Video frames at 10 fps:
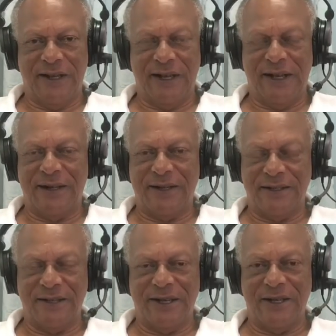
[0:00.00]
And
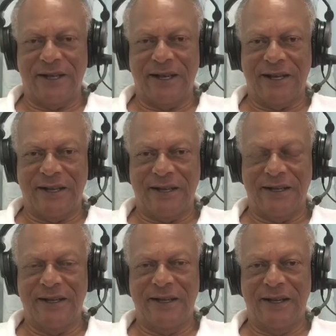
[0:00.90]
looks like
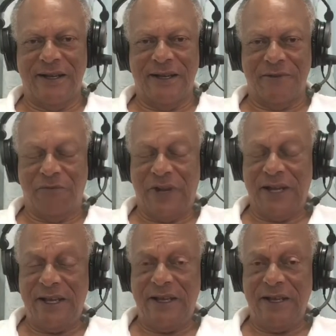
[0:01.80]

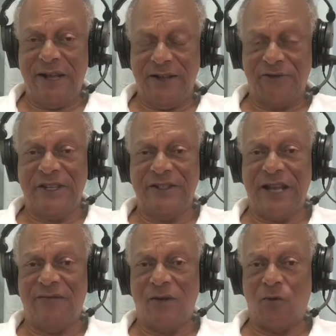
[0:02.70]
many countries
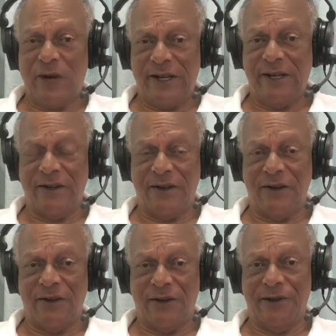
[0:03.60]
have already
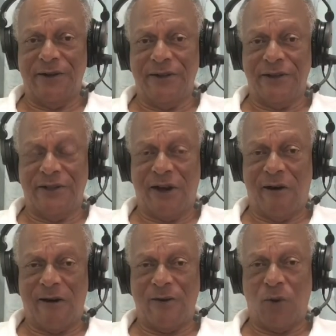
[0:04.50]
learned the
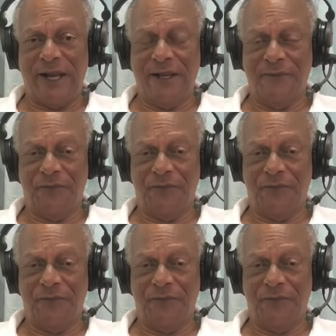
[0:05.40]
hard way.